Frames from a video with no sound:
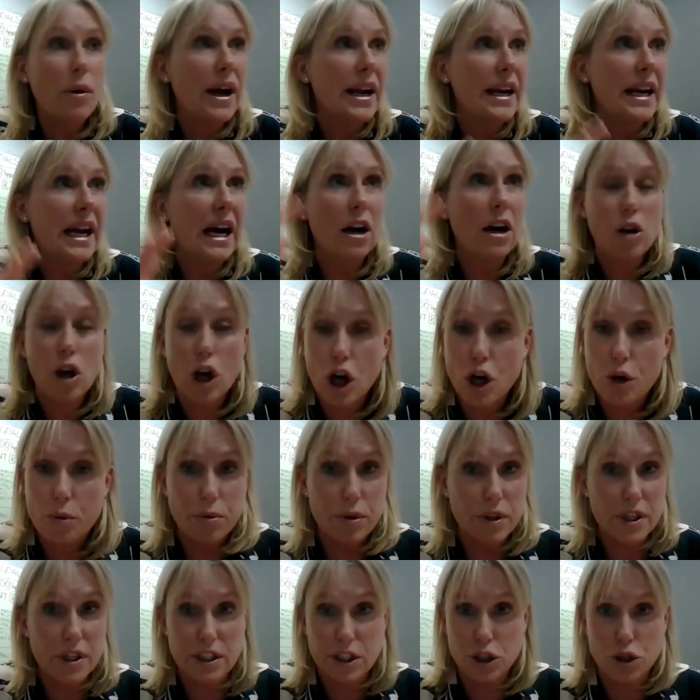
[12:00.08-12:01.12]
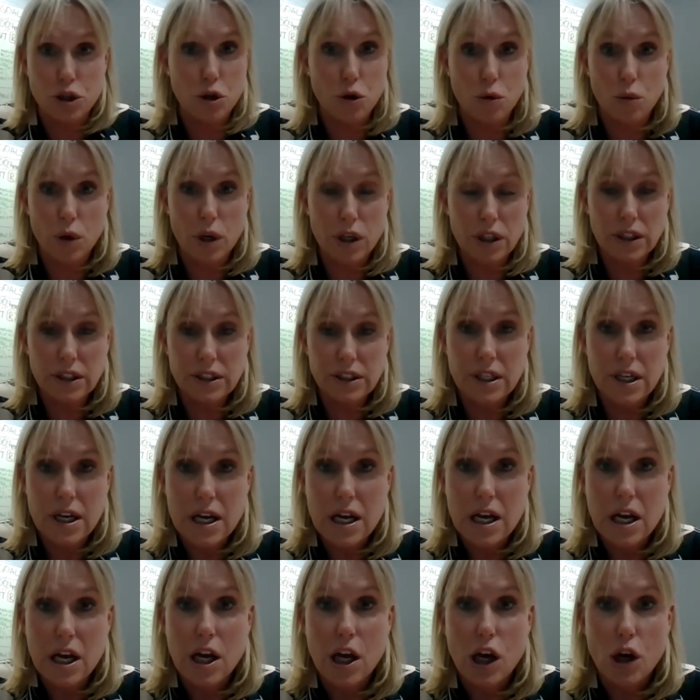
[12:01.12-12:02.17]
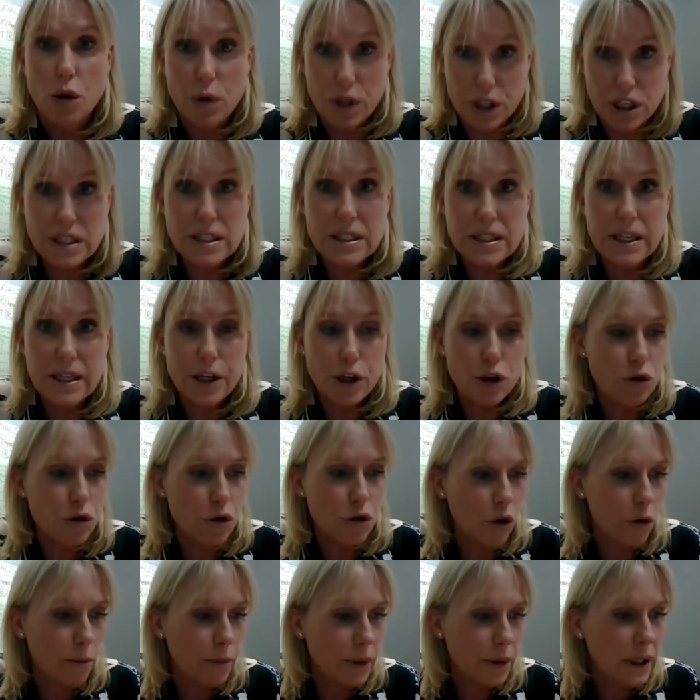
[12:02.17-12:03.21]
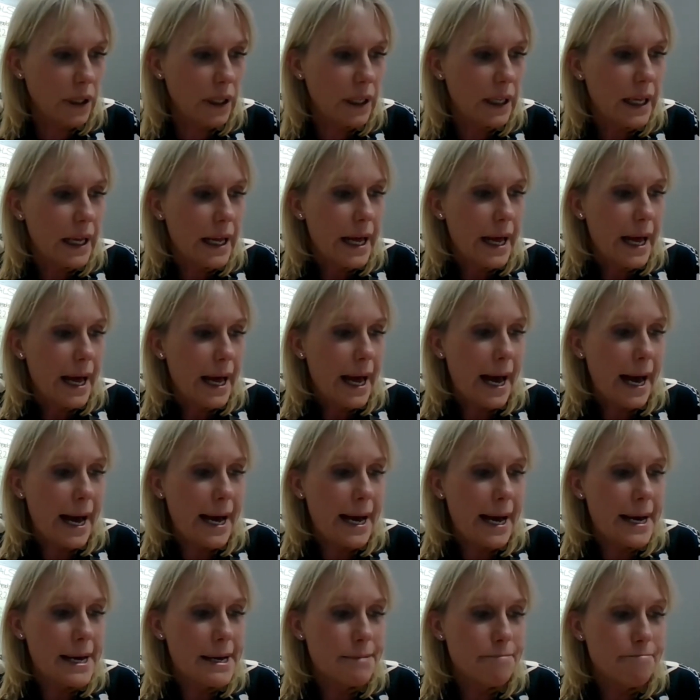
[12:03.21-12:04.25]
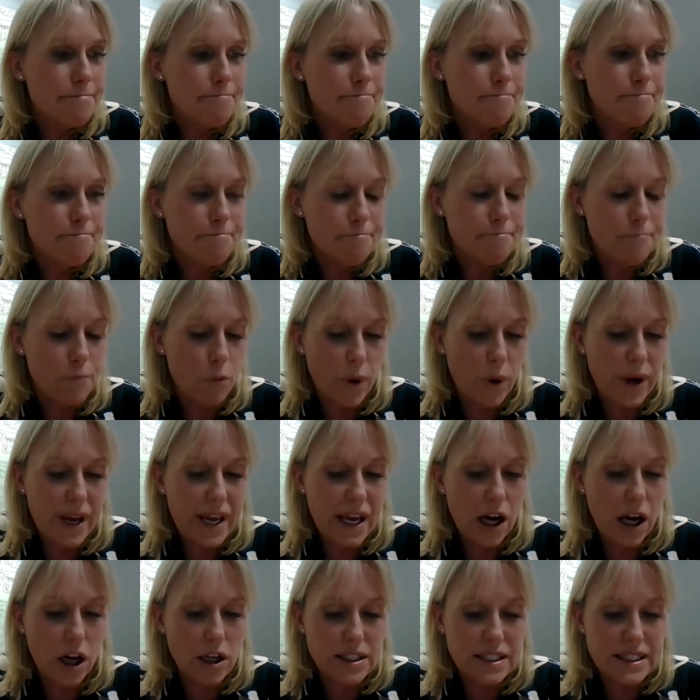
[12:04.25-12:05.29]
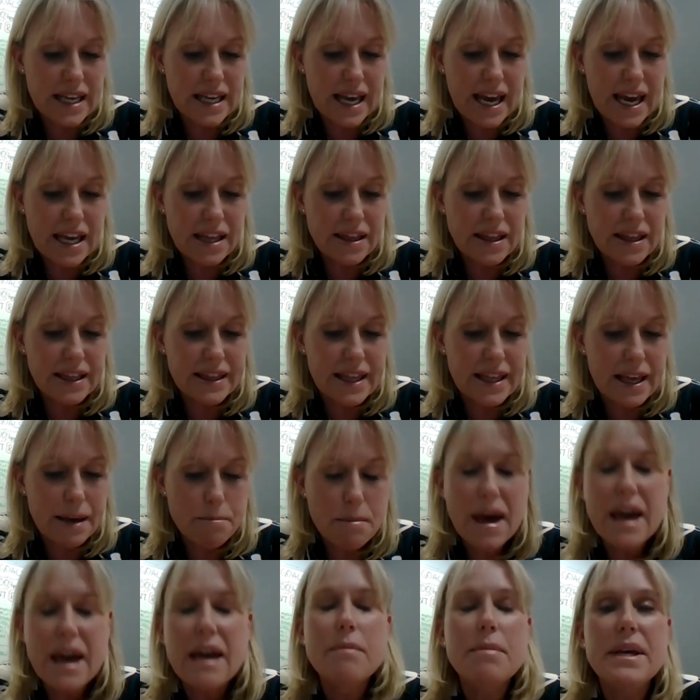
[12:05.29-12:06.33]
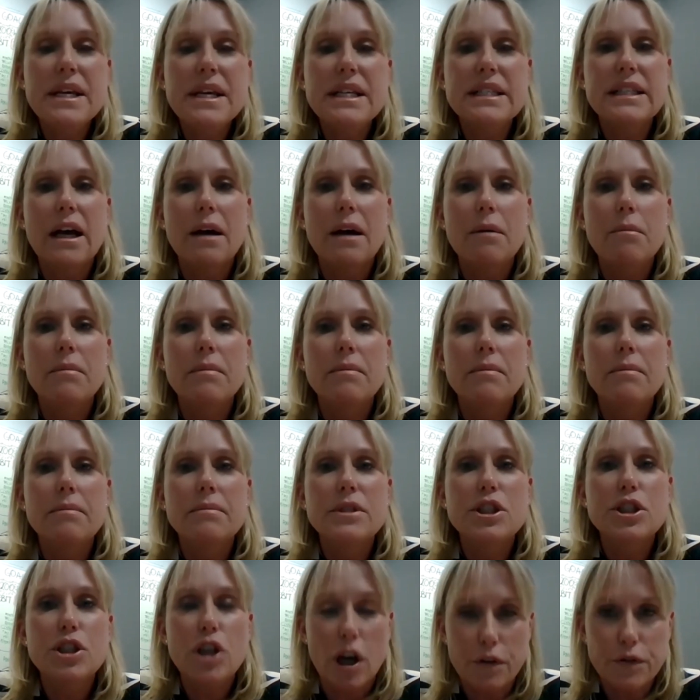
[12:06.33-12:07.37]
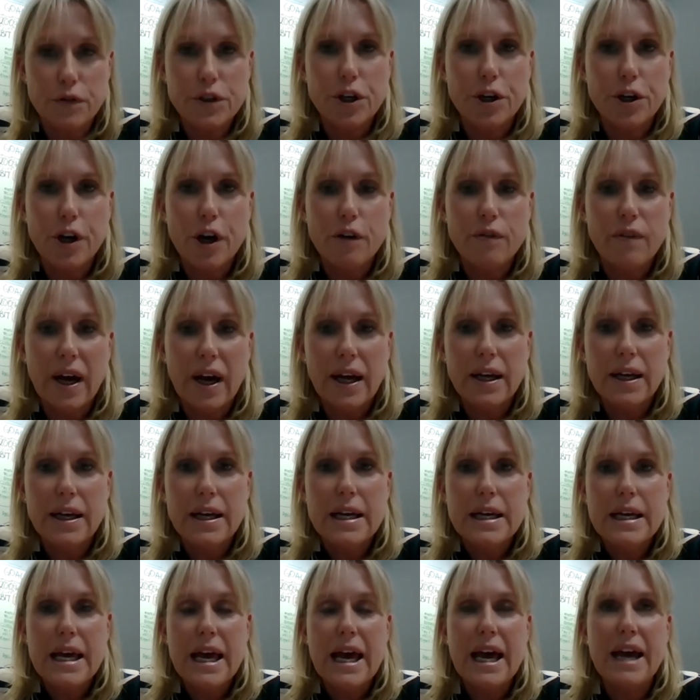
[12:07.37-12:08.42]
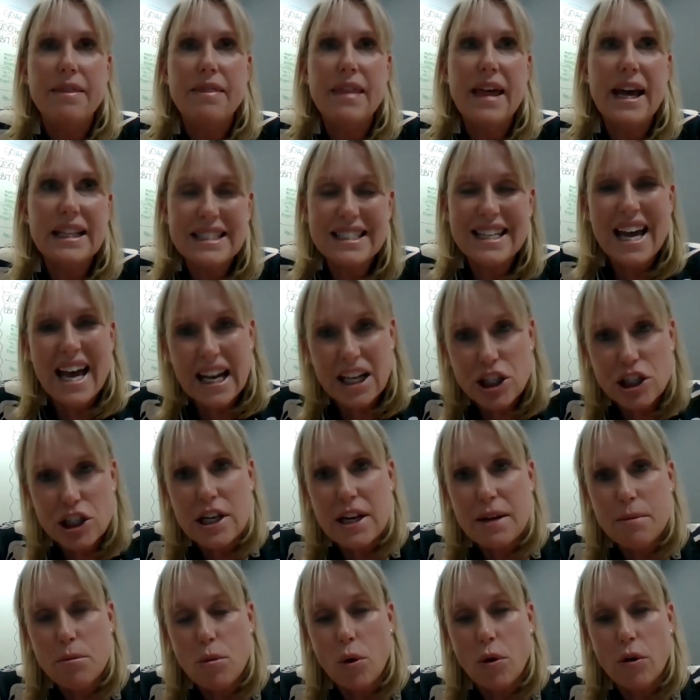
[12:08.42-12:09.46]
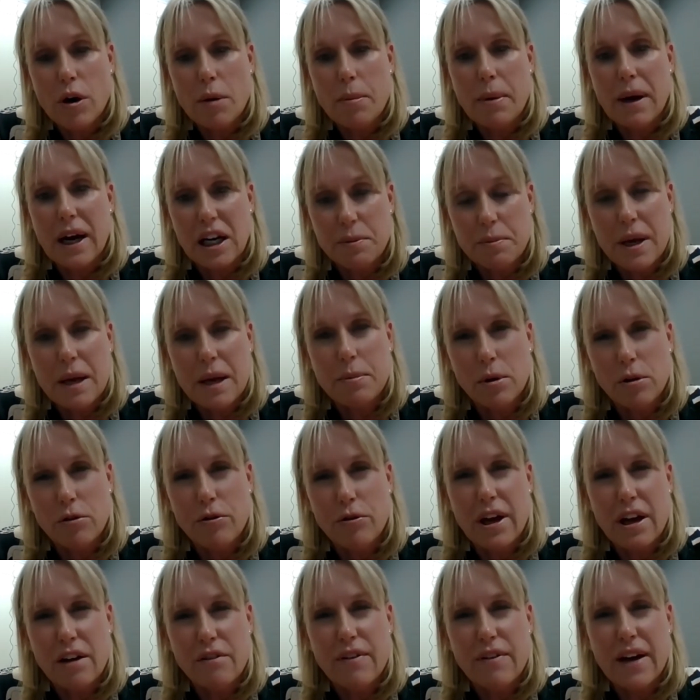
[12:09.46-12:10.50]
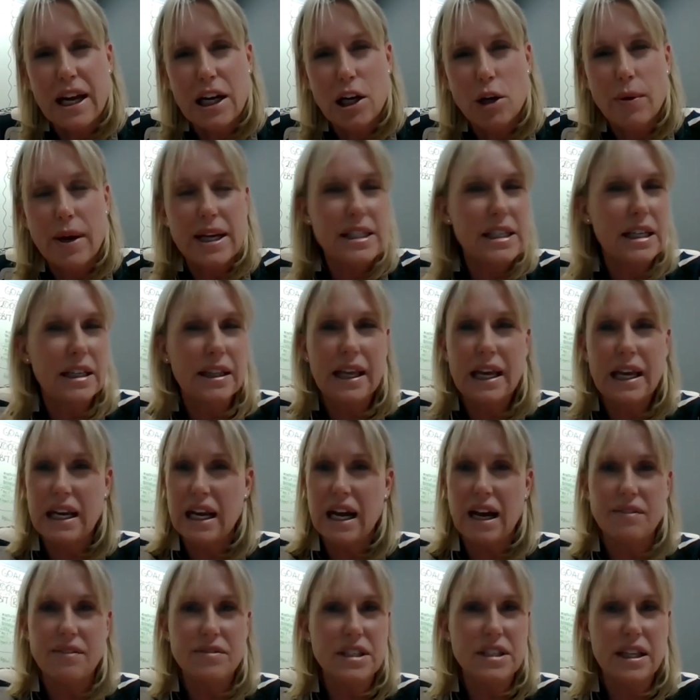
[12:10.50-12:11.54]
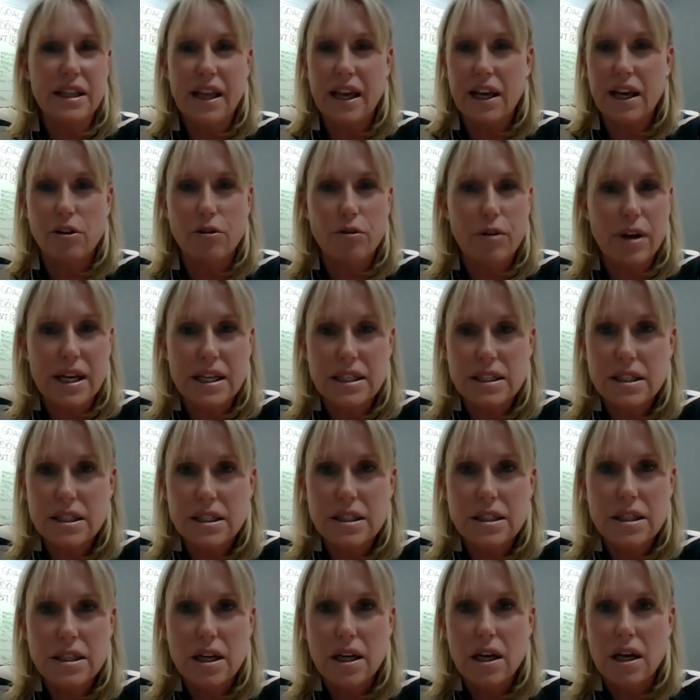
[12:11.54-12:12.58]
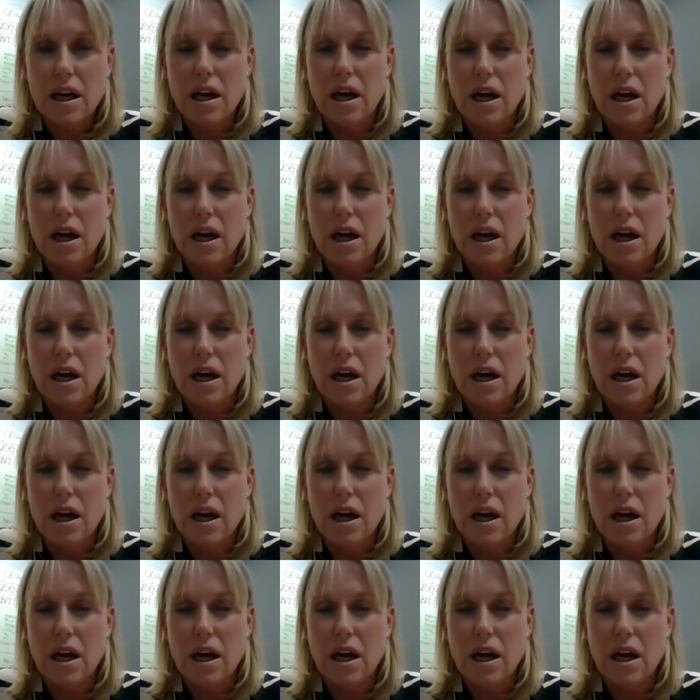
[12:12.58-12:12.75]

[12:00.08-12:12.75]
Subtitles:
do I now cope with this new world, which is the new normal? We are saying that there may be some staff turnover, and that's actually more about people reevaluating their lives and their careers.